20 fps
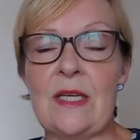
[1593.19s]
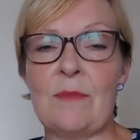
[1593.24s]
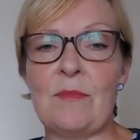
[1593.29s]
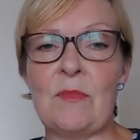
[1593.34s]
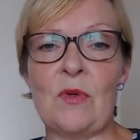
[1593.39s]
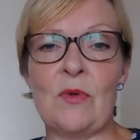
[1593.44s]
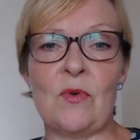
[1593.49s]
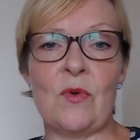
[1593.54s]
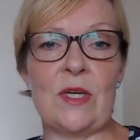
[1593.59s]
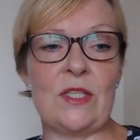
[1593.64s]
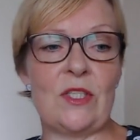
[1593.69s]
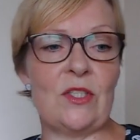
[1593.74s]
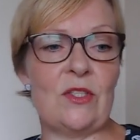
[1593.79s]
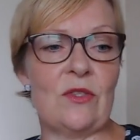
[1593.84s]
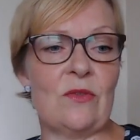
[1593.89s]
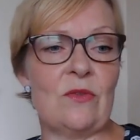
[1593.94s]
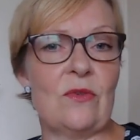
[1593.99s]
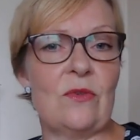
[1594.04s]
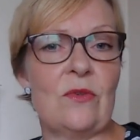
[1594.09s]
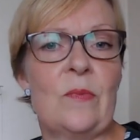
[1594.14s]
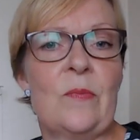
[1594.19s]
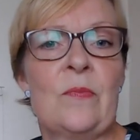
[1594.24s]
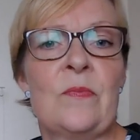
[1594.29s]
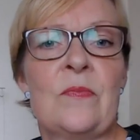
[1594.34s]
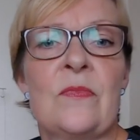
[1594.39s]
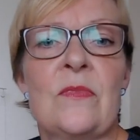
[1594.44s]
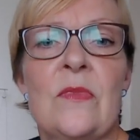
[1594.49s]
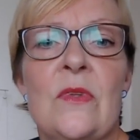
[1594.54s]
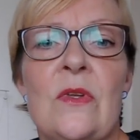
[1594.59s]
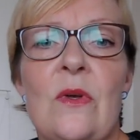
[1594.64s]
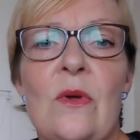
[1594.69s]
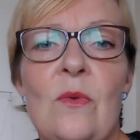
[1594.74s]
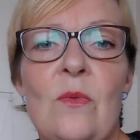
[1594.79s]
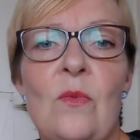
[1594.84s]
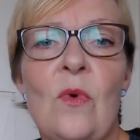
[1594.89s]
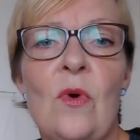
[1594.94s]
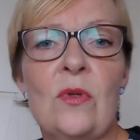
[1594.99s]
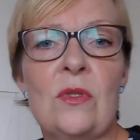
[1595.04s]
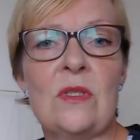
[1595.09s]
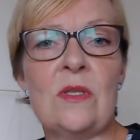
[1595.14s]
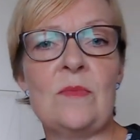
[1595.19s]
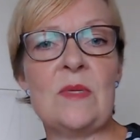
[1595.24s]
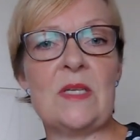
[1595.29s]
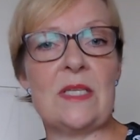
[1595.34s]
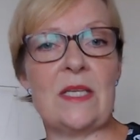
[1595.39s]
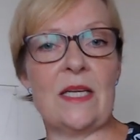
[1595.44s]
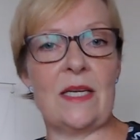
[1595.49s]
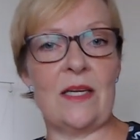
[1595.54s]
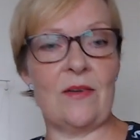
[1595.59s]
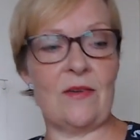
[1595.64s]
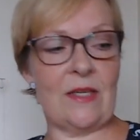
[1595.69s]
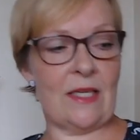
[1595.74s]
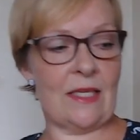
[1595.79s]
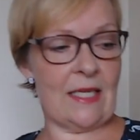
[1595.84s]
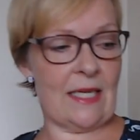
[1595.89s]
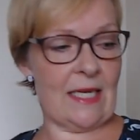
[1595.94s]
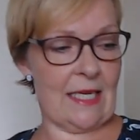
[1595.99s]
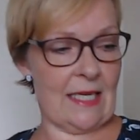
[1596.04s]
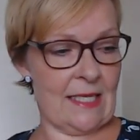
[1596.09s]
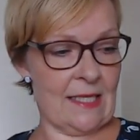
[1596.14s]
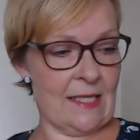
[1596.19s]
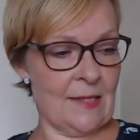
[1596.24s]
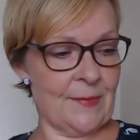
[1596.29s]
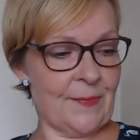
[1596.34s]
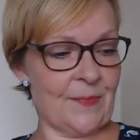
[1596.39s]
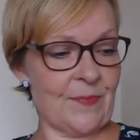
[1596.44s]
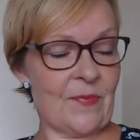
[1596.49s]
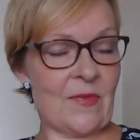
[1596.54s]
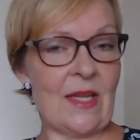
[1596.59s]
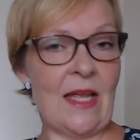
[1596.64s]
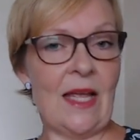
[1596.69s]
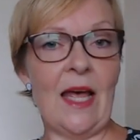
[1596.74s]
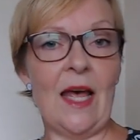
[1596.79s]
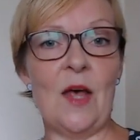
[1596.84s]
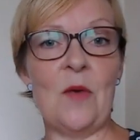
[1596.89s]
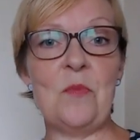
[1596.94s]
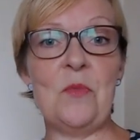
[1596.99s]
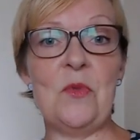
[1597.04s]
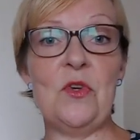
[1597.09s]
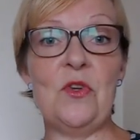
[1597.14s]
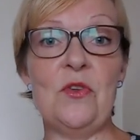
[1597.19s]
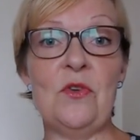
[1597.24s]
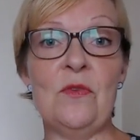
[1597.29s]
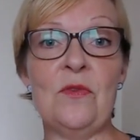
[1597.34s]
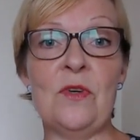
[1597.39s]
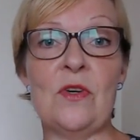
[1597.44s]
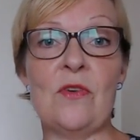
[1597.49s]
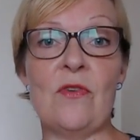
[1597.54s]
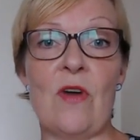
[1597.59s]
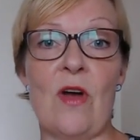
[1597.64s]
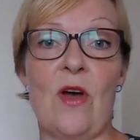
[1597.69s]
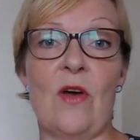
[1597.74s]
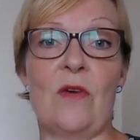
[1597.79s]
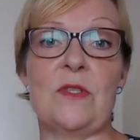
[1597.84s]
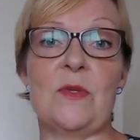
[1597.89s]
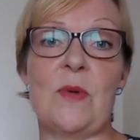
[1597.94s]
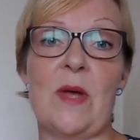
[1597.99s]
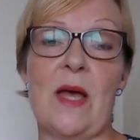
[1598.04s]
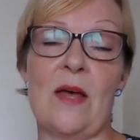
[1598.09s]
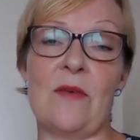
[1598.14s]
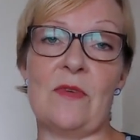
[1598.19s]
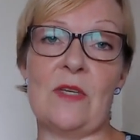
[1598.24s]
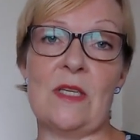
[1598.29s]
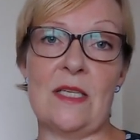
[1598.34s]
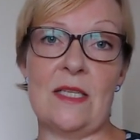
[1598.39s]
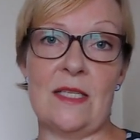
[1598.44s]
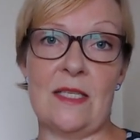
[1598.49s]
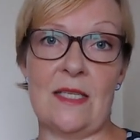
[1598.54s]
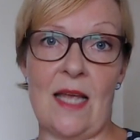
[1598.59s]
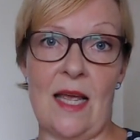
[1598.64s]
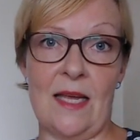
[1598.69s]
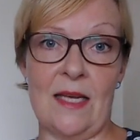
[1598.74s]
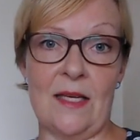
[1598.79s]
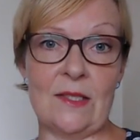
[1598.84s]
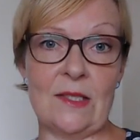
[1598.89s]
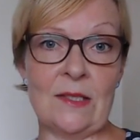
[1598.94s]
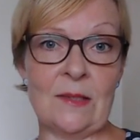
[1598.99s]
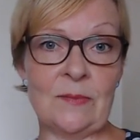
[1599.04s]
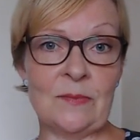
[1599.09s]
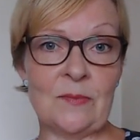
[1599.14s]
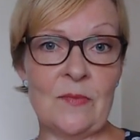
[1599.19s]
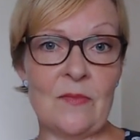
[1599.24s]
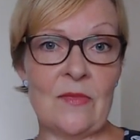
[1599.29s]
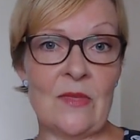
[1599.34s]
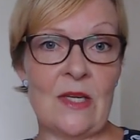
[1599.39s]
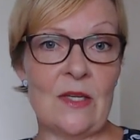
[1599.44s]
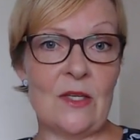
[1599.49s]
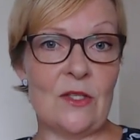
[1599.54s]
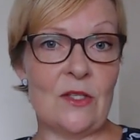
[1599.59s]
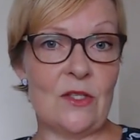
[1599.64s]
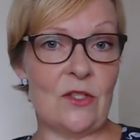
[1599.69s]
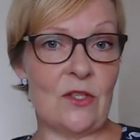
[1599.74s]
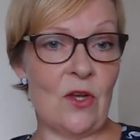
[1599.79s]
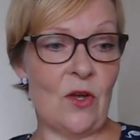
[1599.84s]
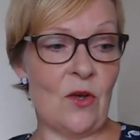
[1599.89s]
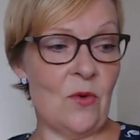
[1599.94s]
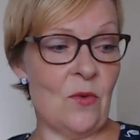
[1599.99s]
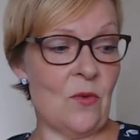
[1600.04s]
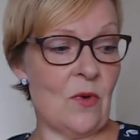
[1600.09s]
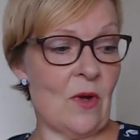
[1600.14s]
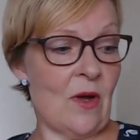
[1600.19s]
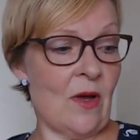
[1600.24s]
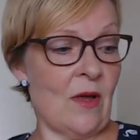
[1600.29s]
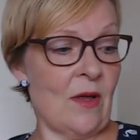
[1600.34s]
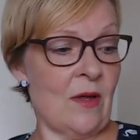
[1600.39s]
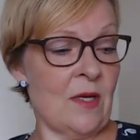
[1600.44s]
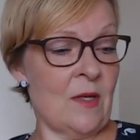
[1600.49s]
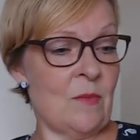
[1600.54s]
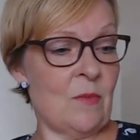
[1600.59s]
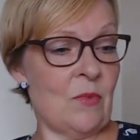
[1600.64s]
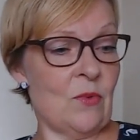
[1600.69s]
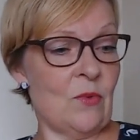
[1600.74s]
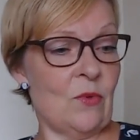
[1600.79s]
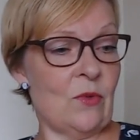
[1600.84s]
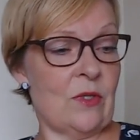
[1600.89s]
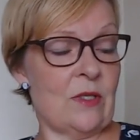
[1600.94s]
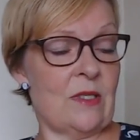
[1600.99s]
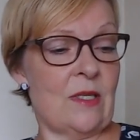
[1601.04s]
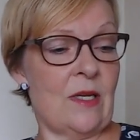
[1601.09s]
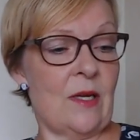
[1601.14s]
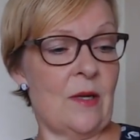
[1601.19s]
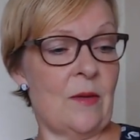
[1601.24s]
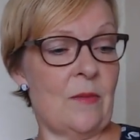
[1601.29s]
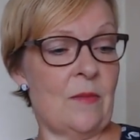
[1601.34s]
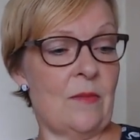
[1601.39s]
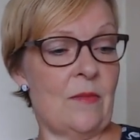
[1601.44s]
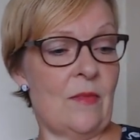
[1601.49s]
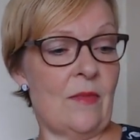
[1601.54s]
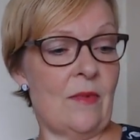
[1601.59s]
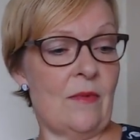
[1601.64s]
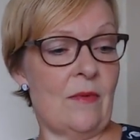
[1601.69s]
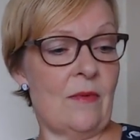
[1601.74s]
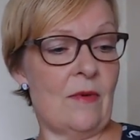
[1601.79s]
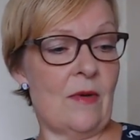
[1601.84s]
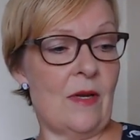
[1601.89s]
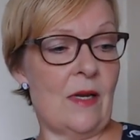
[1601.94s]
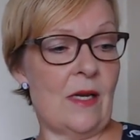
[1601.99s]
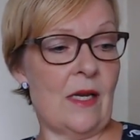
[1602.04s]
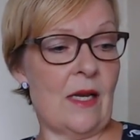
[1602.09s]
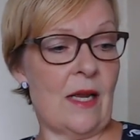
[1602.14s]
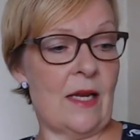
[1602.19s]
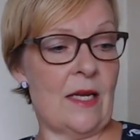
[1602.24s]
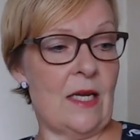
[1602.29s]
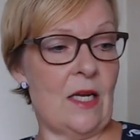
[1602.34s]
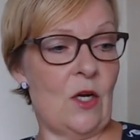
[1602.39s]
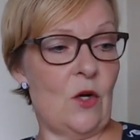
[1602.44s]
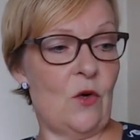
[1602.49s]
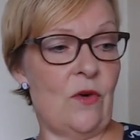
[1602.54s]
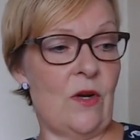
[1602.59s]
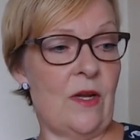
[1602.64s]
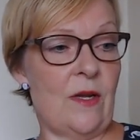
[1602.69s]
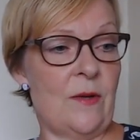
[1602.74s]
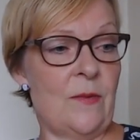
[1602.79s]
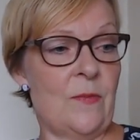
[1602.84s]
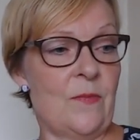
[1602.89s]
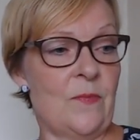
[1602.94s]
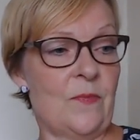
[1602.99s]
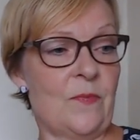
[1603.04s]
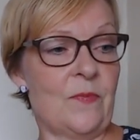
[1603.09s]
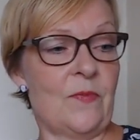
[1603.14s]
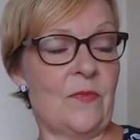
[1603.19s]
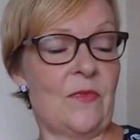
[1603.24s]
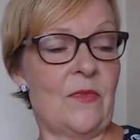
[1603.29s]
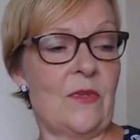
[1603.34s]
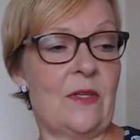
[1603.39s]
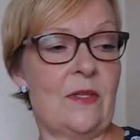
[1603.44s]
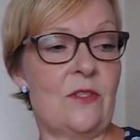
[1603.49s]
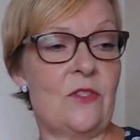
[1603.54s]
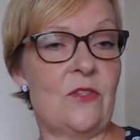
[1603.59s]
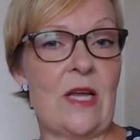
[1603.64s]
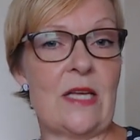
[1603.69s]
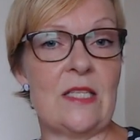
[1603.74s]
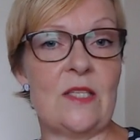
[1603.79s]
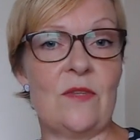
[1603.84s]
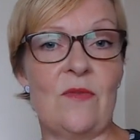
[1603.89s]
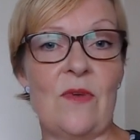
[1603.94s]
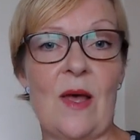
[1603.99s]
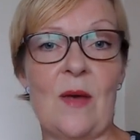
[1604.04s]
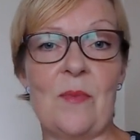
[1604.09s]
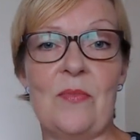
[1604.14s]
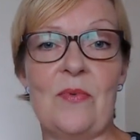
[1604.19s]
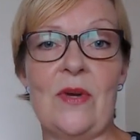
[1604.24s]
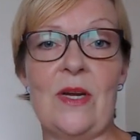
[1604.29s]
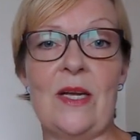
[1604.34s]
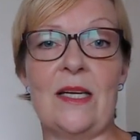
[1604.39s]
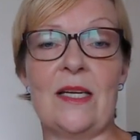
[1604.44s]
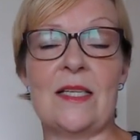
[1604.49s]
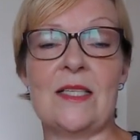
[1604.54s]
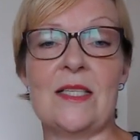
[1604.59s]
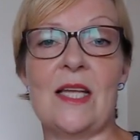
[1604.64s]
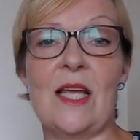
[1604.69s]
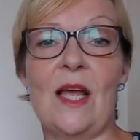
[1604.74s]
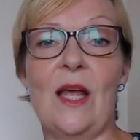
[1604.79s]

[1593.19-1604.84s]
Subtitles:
I'm not quite sure what the material is, and Minerva Crafts were having a sale, so I bought some lycra dress fabrics